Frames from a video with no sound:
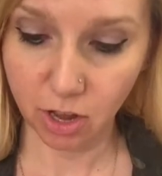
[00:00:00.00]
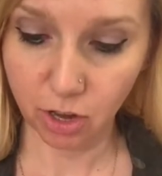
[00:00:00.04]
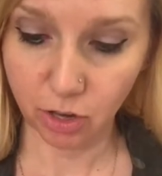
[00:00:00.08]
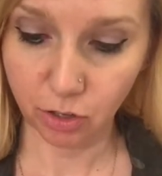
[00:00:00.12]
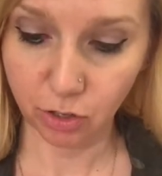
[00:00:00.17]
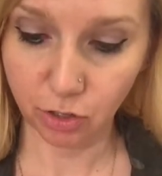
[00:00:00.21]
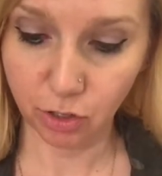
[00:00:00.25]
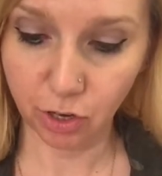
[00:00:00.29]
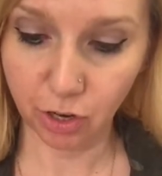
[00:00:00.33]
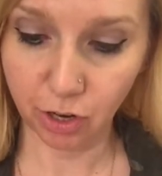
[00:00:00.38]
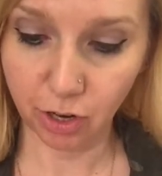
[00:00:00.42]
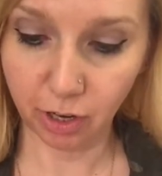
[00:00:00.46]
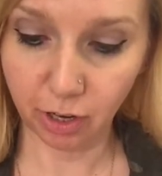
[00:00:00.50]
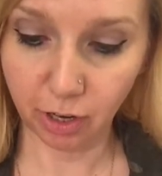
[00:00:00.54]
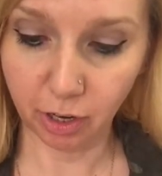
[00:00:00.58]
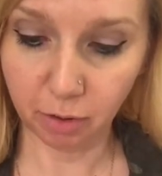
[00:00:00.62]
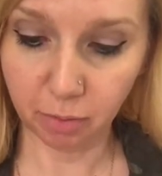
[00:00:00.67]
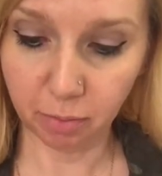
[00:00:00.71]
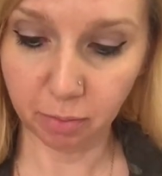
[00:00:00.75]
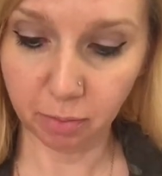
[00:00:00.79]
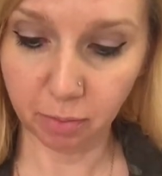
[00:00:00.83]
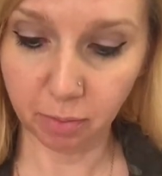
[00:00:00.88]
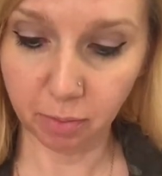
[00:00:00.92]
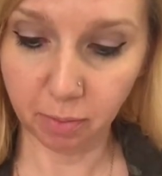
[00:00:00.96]
So you're going
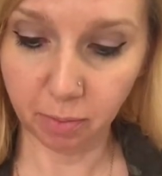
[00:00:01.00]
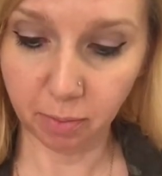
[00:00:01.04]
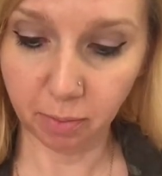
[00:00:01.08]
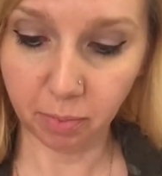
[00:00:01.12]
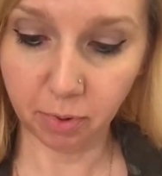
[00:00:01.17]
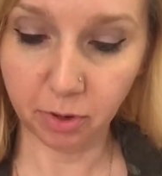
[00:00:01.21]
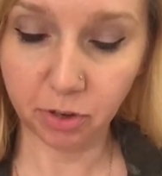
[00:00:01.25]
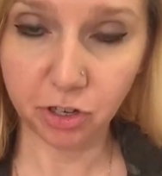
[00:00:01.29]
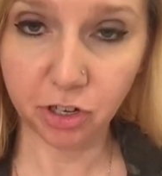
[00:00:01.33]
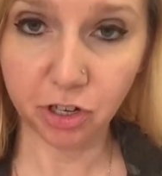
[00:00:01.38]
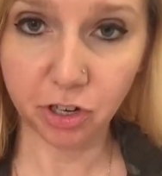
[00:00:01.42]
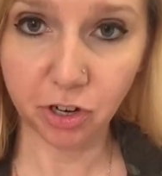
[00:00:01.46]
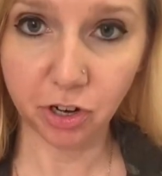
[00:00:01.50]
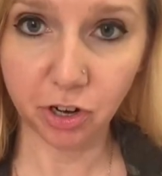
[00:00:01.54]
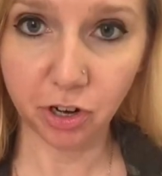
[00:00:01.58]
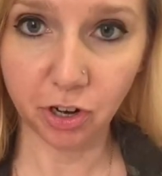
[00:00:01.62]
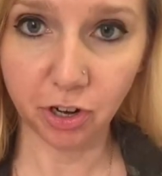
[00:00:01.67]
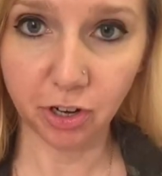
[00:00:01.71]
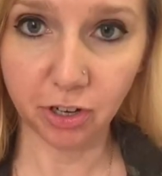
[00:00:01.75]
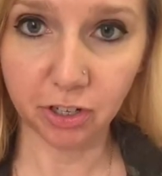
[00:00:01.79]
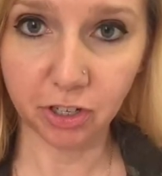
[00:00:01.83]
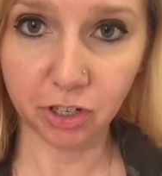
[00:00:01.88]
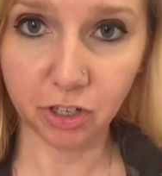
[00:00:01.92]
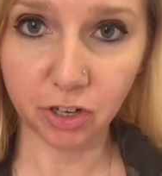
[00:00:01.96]
to put your
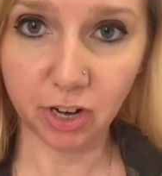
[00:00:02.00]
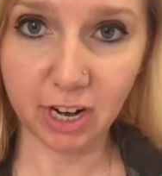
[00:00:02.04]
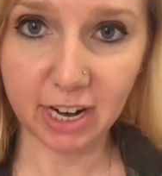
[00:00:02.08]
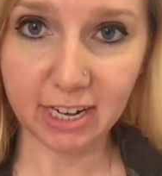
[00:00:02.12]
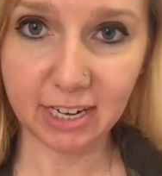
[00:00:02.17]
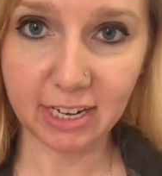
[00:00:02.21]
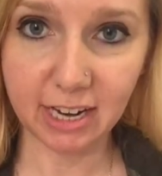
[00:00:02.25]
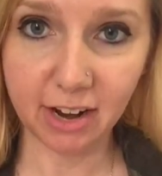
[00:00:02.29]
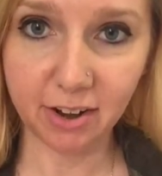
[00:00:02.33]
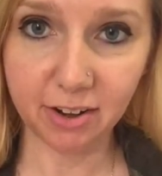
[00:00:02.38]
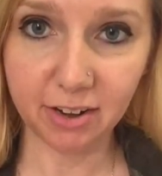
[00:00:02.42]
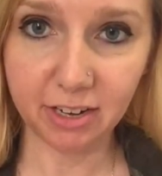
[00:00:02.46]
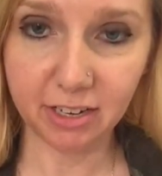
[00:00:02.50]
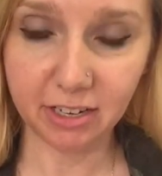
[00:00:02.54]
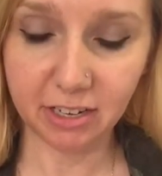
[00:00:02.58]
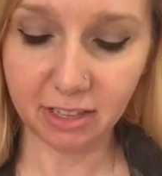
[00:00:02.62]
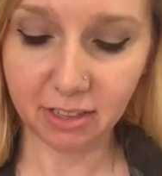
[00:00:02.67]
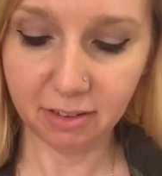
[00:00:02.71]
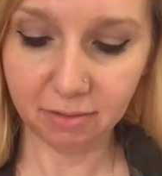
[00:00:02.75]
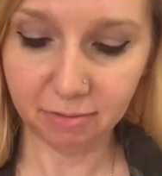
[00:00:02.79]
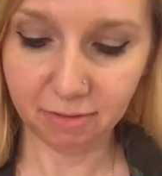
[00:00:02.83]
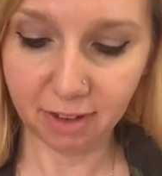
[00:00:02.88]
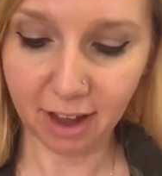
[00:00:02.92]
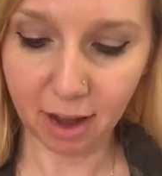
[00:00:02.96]
hook straight down into
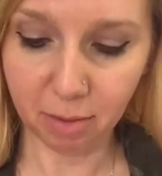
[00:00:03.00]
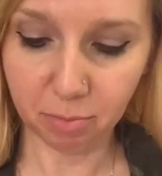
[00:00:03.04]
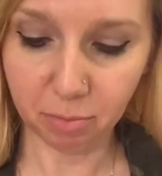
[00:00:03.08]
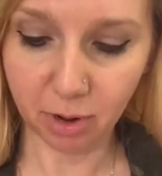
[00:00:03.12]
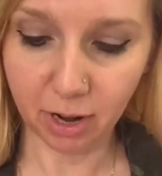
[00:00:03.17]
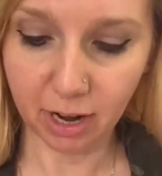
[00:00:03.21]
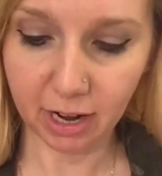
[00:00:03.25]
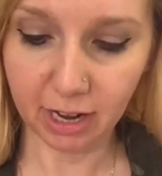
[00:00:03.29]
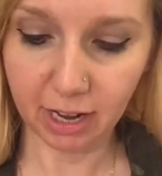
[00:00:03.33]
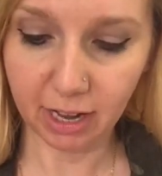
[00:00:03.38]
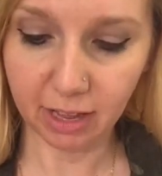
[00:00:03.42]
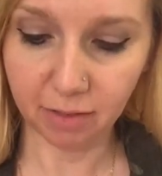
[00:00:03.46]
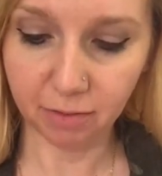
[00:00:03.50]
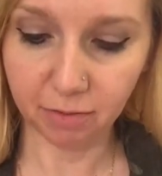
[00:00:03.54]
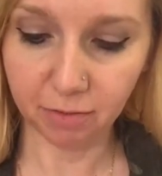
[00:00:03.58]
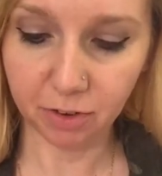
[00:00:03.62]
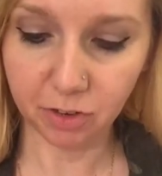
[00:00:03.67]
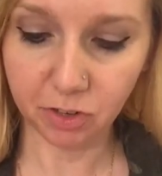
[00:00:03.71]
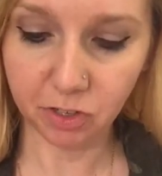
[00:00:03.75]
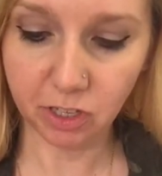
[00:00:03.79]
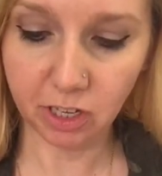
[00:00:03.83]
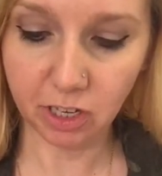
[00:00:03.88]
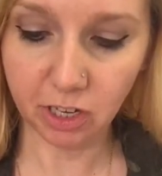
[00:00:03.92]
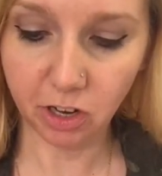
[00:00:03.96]
the fabric, and the
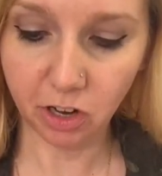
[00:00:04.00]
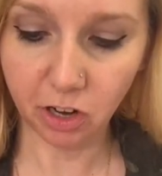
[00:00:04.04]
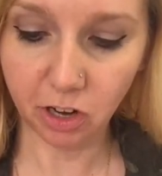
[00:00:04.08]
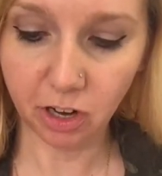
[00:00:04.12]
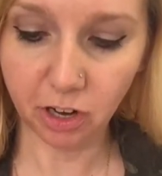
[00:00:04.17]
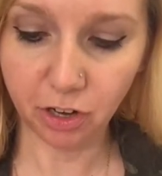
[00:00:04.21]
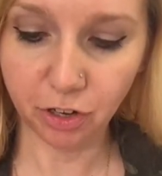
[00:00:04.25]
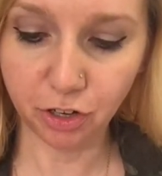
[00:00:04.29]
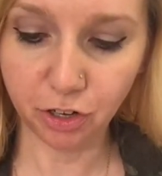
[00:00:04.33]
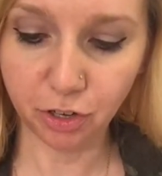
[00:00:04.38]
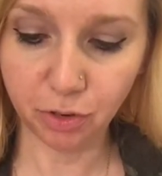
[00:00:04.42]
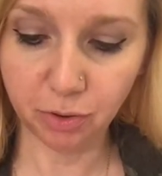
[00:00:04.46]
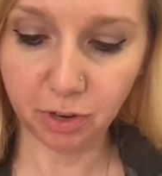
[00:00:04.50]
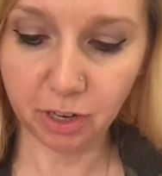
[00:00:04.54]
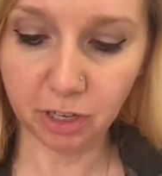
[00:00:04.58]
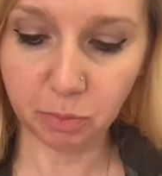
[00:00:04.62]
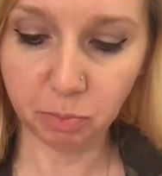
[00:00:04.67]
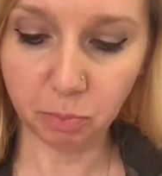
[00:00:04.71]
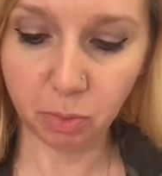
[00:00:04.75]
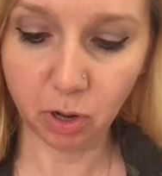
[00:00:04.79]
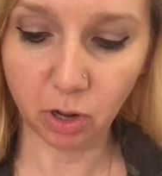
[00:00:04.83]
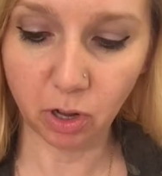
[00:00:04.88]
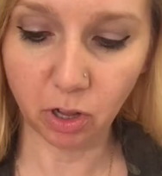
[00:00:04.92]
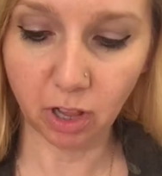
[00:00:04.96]
first thing you're going to do is
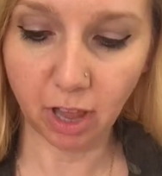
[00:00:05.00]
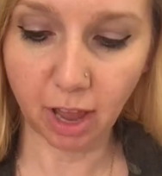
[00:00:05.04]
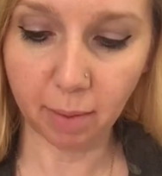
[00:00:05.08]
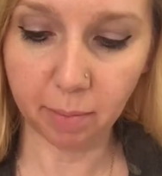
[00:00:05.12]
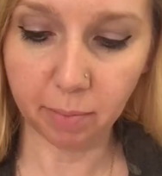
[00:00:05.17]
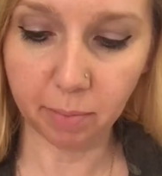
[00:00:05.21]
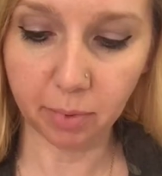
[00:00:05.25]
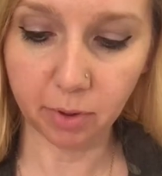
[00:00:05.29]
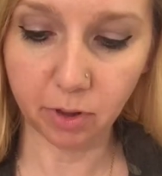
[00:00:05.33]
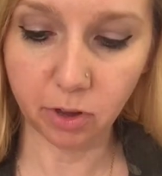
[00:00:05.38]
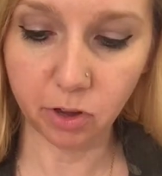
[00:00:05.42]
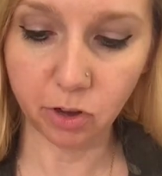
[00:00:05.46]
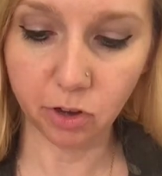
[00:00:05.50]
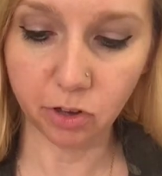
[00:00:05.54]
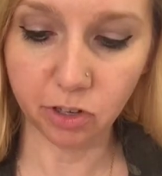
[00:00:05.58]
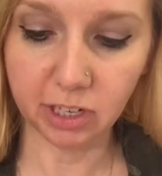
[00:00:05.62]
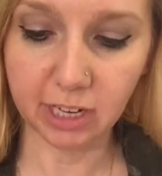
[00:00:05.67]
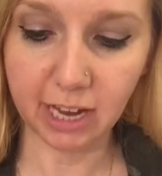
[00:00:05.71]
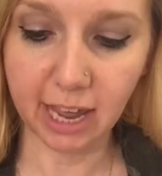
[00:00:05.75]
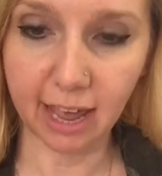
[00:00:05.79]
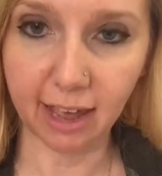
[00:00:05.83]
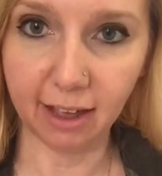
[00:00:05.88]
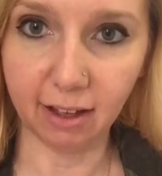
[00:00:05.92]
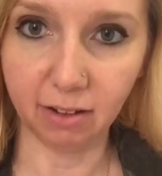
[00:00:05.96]
pull up your
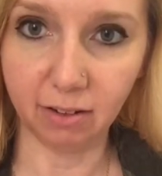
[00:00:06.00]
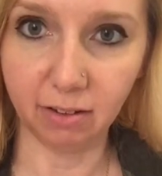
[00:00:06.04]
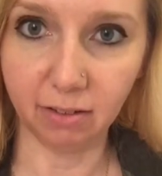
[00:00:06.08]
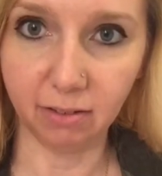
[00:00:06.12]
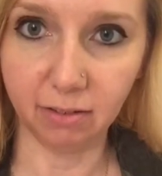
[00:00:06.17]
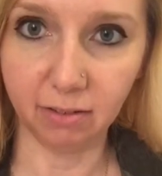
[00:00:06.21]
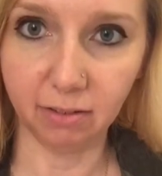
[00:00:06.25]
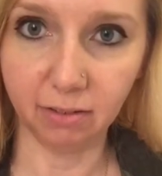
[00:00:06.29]
tail.